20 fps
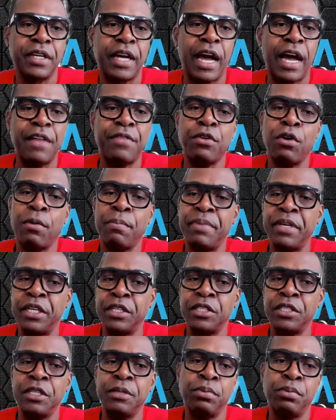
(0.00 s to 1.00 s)
I thought
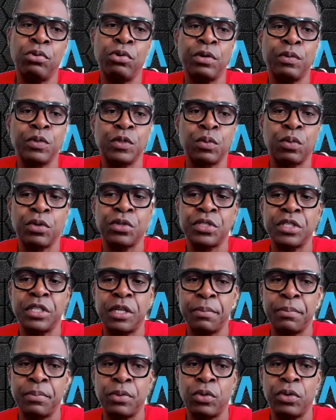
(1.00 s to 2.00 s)
being deployed was worse than
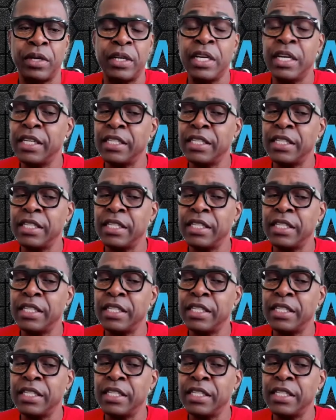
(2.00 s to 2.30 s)
employed.